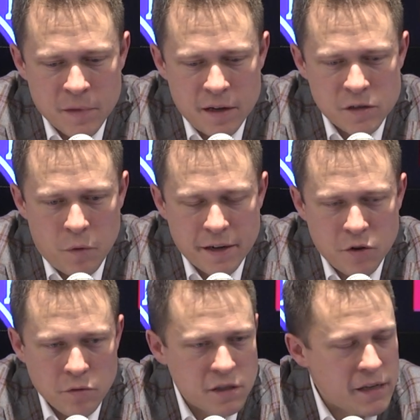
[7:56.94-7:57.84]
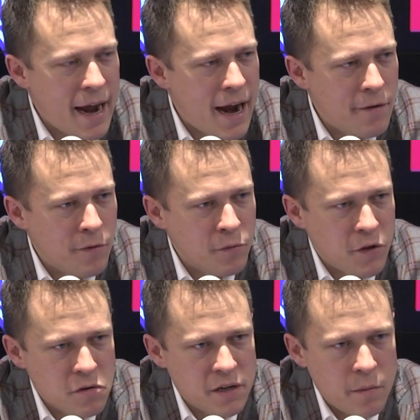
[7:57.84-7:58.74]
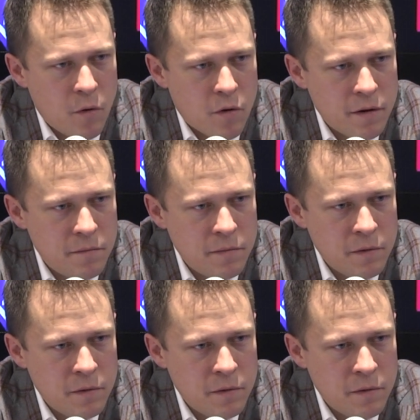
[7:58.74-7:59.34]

it's what I told the staff on Thursday morning.